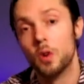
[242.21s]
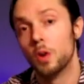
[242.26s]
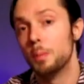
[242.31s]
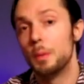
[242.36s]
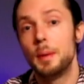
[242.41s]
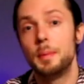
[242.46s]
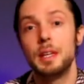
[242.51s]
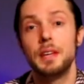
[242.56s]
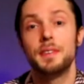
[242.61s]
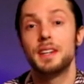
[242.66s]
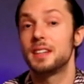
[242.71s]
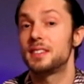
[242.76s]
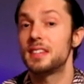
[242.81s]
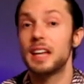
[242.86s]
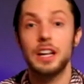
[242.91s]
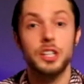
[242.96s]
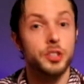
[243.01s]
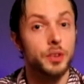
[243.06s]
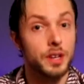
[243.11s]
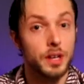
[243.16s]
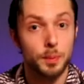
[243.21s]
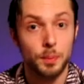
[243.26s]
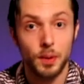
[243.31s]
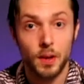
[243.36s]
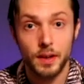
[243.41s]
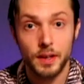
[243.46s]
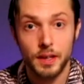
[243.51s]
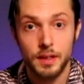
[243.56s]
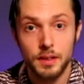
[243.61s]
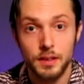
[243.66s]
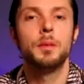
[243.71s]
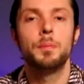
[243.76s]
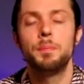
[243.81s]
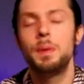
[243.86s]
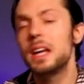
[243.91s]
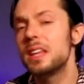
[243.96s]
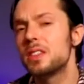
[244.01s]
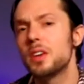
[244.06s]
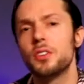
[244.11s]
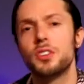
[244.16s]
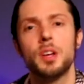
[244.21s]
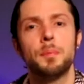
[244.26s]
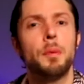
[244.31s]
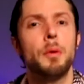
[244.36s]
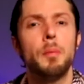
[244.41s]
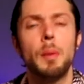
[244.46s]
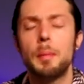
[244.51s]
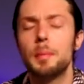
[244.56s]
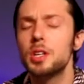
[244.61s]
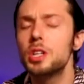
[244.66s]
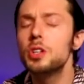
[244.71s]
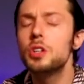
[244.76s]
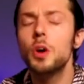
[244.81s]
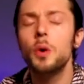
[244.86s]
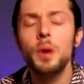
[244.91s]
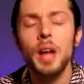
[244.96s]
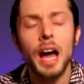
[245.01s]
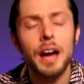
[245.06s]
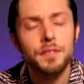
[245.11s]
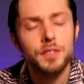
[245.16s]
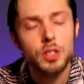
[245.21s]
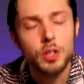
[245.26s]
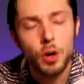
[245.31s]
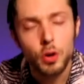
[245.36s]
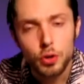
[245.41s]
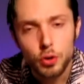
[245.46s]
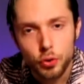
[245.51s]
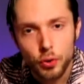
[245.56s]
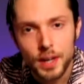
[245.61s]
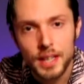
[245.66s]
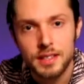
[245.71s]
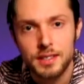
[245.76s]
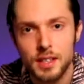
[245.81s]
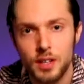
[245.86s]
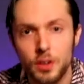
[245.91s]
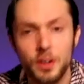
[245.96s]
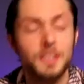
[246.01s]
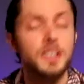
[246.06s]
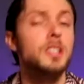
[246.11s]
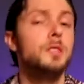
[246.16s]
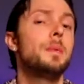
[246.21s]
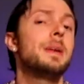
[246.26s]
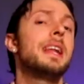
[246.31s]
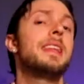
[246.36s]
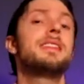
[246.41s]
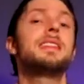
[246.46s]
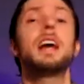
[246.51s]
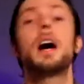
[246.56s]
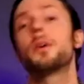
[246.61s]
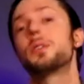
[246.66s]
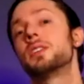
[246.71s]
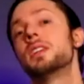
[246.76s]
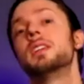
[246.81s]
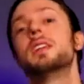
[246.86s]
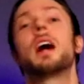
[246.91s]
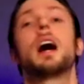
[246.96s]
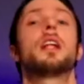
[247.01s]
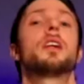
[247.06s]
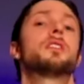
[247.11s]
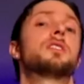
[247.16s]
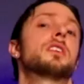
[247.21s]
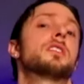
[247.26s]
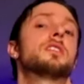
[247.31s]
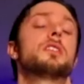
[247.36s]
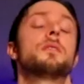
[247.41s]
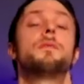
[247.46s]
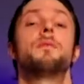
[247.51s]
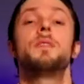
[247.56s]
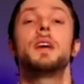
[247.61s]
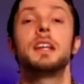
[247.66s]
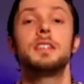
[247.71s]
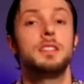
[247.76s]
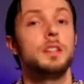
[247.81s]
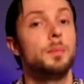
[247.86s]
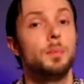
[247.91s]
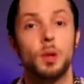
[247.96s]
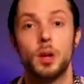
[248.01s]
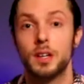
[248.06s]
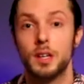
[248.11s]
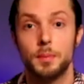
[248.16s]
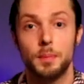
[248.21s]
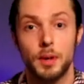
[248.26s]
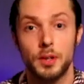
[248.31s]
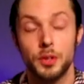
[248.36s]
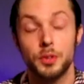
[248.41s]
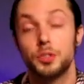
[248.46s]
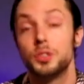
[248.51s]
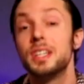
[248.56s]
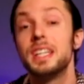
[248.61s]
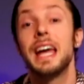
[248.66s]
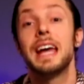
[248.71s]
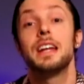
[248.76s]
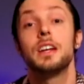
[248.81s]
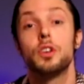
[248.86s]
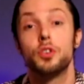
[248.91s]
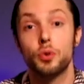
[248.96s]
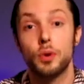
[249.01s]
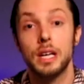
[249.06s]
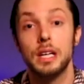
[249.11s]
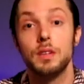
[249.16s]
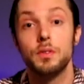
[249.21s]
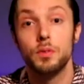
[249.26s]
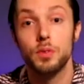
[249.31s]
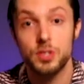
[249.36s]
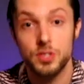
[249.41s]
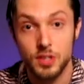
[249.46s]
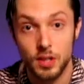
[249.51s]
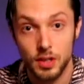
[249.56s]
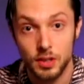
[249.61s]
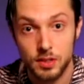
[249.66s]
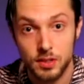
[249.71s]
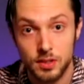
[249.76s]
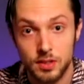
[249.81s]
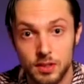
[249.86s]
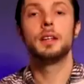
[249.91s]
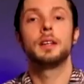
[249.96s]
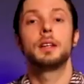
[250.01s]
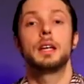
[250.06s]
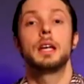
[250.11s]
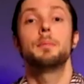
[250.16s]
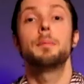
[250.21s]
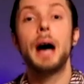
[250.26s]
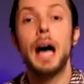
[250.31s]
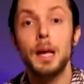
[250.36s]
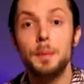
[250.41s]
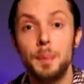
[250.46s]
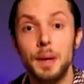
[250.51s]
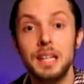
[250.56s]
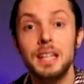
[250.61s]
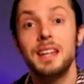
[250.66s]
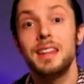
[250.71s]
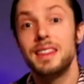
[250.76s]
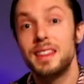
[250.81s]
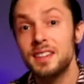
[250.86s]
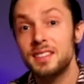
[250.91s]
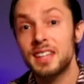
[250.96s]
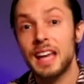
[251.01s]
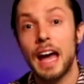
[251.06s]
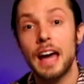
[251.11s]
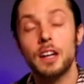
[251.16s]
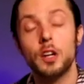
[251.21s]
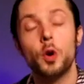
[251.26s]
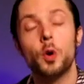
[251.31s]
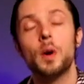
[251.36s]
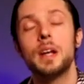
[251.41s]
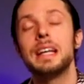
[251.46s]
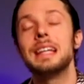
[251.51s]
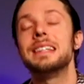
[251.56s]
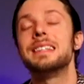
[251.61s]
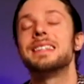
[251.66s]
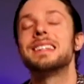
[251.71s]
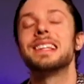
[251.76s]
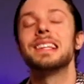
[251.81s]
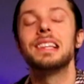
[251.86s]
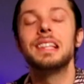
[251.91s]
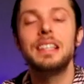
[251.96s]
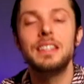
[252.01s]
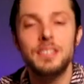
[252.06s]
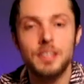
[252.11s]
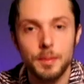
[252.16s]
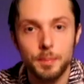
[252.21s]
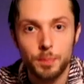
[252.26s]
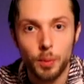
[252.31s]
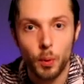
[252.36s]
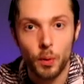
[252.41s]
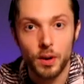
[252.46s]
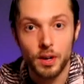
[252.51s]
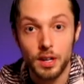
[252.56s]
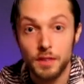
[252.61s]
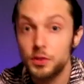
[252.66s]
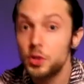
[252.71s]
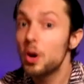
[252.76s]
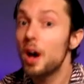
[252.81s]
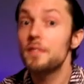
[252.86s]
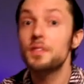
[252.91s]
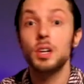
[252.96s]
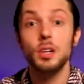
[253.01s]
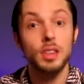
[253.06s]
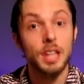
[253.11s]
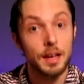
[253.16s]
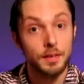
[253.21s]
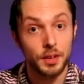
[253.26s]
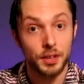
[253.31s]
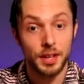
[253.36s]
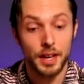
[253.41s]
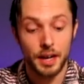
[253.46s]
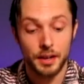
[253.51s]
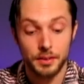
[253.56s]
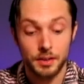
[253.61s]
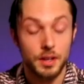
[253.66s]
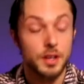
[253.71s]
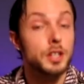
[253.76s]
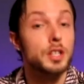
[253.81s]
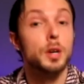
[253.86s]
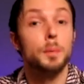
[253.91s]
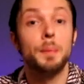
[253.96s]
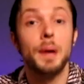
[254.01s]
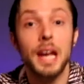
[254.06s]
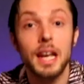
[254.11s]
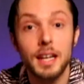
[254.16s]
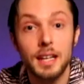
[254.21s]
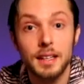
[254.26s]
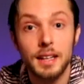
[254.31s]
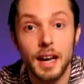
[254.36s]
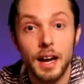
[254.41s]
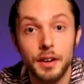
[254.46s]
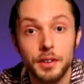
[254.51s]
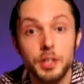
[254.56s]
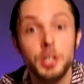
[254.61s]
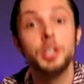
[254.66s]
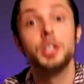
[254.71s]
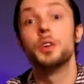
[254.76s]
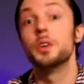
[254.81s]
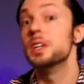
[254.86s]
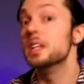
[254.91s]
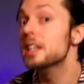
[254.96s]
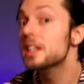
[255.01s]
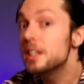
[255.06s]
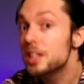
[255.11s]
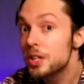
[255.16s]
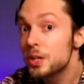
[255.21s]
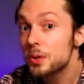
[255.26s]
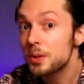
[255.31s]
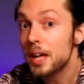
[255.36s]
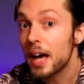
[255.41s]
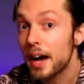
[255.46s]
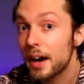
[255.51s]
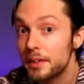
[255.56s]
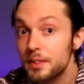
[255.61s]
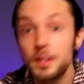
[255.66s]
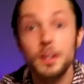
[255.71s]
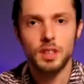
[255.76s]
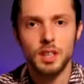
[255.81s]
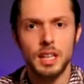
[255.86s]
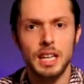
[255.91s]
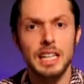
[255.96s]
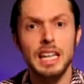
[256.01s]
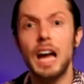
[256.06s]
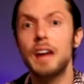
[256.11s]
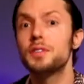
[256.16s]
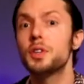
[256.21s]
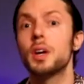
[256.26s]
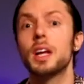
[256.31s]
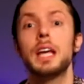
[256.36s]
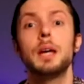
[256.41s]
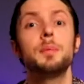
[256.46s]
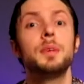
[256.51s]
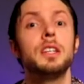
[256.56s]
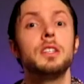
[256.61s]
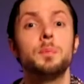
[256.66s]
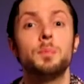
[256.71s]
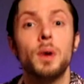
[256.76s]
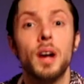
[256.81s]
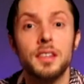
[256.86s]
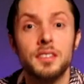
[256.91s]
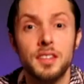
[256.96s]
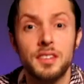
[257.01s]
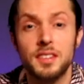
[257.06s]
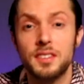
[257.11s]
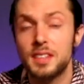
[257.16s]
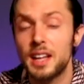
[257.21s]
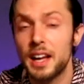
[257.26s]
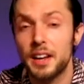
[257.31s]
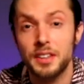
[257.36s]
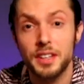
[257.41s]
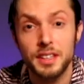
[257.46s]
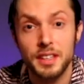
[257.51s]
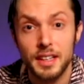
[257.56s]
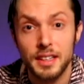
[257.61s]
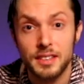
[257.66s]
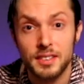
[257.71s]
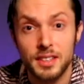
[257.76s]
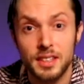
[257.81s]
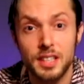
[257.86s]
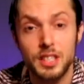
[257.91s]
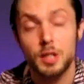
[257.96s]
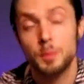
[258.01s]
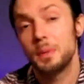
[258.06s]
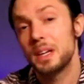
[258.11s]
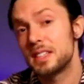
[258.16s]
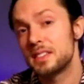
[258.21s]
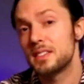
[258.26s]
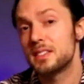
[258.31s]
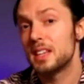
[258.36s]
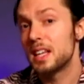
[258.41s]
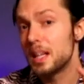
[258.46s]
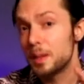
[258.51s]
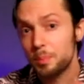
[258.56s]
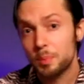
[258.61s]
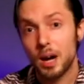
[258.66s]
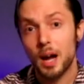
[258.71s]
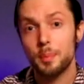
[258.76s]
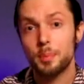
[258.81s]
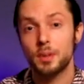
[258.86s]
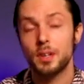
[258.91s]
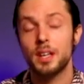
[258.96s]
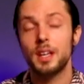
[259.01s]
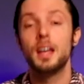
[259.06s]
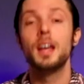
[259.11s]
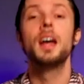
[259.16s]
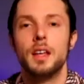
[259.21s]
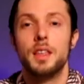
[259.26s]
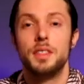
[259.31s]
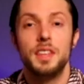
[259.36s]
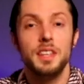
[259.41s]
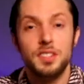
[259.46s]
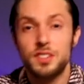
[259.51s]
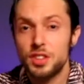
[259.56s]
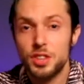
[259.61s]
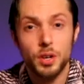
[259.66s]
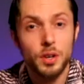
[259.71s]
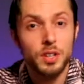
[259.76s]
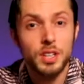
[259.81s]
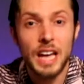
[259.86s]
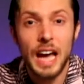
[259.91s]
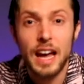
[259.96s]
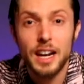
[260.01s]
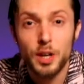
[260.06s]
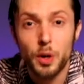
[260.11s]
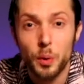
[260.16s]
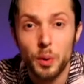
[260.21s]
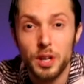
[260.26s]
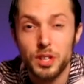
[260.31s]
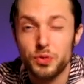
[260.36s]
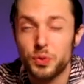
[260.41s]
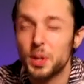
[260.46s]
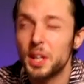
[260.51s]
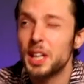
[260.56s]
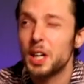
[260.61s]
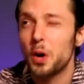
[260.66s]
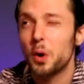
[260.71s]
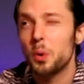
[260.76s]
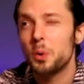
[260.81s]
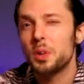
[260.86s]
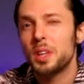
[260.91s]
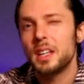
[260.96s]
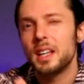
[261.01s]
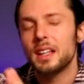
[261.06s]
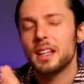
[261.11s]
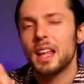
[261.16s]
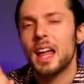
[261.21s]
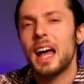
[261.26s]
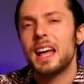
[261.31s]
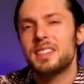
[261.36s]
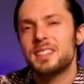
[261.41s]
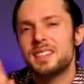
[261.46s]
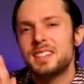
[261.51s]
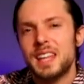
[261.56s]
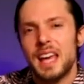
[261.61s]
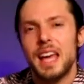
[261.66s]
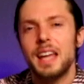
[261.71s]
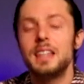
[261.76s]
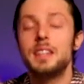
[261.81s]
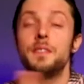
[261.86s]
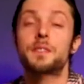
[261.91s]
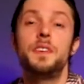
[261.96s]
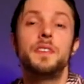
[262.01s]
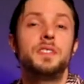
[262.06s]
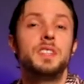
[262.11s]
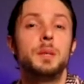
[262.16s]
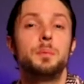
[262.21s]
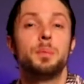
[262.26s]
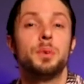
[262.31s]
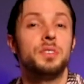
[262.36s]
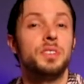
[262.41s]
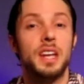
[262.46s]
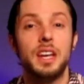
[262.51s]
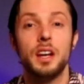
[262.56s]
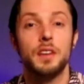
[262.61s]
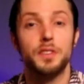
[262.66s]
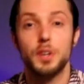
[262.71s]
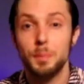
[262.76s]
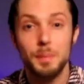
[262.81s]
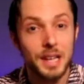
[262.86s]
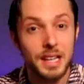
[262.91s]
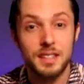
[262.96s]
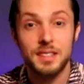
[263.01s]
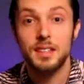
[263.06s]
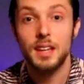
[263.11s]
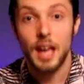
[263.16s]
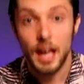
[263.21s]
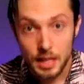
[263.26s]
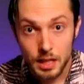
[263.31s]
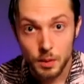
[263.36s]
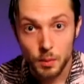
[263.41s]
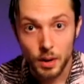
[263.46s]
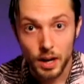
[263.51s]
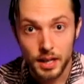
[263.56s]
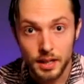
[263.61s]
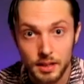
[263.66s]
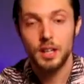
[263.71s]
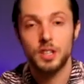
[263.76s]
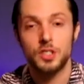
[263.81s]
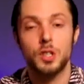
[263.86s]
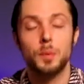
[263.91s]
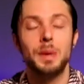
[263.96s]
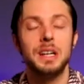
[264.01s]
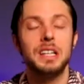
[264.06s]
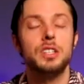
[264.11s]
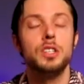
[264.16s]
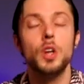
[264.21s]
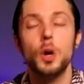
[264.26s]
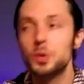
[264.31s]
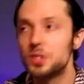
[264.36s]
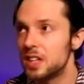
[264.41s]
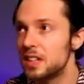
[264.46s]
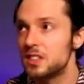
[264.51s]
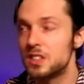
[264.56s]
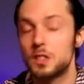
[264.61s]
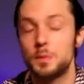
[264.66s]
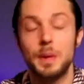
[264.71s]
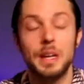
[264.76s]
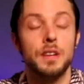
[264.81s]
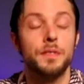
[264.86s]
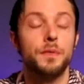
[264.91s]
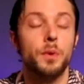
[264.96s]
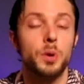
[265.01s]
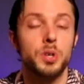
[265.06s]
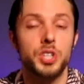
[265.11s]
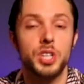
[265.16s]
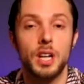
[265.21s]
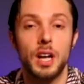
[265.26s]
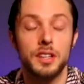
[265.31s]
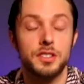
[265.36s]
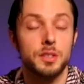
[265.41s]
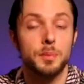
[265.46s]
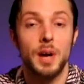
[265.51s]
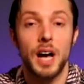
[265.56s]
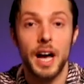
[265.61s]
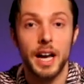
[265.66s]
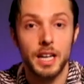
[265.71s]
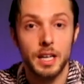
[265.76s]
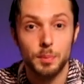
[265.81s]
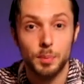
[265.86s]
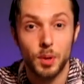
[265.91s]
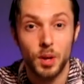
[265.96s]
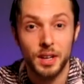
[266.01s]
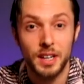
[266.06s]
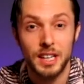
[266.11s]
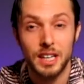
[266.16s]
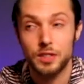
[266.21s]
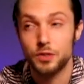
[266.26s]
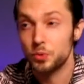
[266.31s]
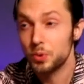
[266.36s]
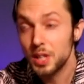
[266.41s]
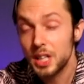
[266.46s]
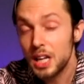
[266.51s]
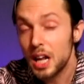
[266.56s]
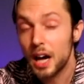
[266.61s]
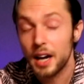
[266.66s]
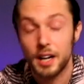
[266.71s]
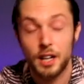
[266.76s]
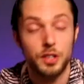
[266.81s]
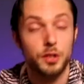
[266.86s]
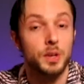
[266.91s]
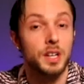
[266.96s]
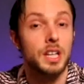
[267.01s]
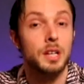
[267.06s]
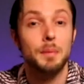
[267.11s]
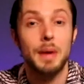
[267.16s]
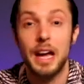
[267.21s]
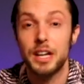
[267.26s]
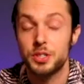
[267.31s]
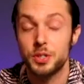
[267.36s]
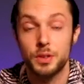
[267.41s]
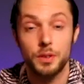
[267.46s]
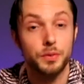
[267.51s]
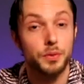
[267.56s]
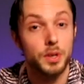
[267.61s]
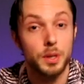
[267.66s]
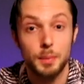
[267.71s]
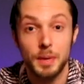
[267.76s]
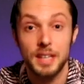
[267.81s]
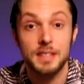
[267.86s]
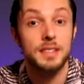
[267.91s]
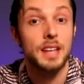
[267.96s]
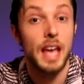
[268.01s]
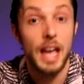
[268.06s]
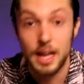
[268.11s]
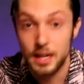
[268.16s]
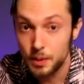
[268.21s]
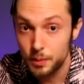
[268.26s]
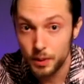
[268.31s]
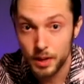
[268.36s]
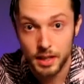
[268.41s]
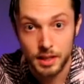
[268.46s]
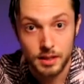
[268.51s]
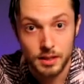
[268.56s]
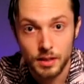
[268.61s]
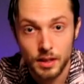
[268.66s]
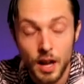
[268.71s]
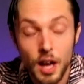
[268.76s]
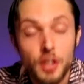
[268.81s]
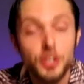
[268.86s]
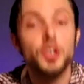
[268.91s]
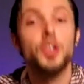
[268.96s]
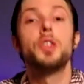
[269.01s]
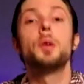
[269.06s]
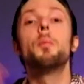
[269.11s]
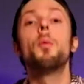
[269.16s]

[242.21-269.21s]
or maybe even a saturator plugin, pick those up. But remember, you don't have to go crazy. You don't have to spend a thousand dollars on some fancy plugin bundle to get great results. In my opinion, this category is the least important. If you have your level down, your panning down, your E Q down, and you have your ambience processes dialed in nicely and your mix is sitting properly, this third category is really only the last ten to fifteen percent of your mix anyway. So it makes no sense to spend a fortune on some high-end plugin that's really not gonna do anything magical for your mix anyway. So the